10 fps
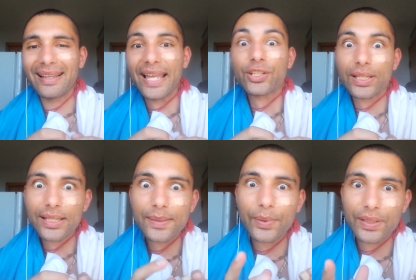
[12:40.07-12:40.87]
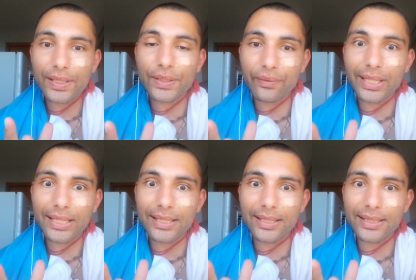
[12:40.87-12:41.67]
actually, this person's really
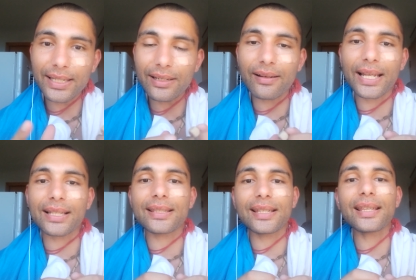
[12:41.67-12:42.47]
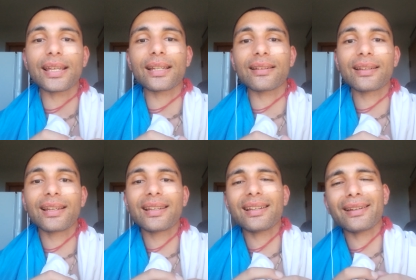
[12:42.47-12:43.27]
sincere, I can see that.
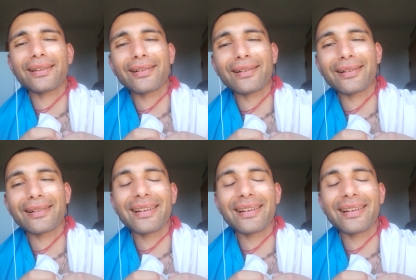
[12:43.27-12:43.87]
And oh,